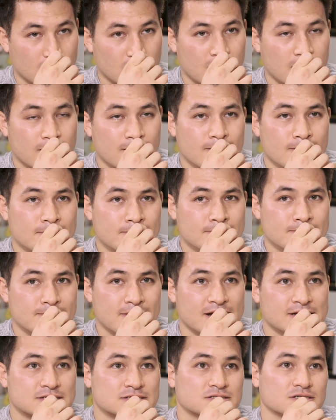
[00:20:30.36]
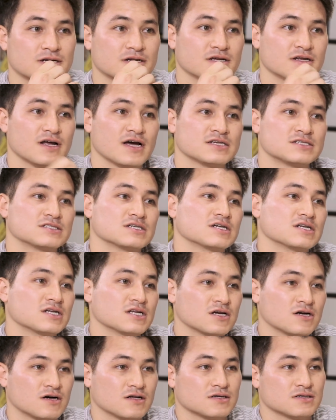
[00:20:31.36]
I studied
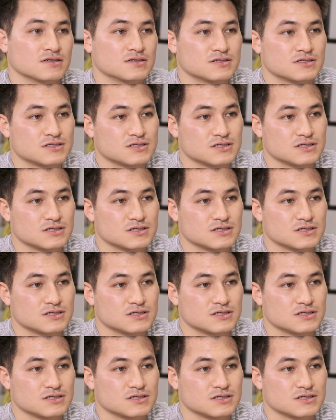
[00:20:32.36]
in college.